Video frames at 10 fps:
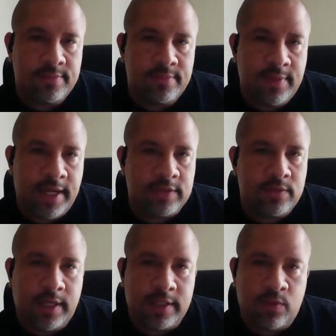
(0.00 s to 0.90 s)

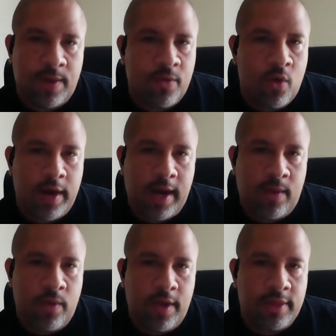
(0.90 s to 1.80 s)
That's what I'm going at
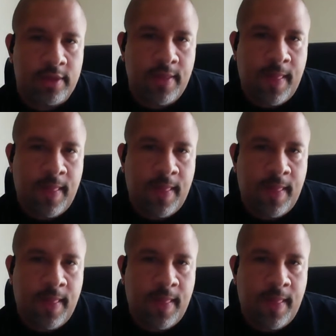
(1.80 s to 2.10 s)
them with.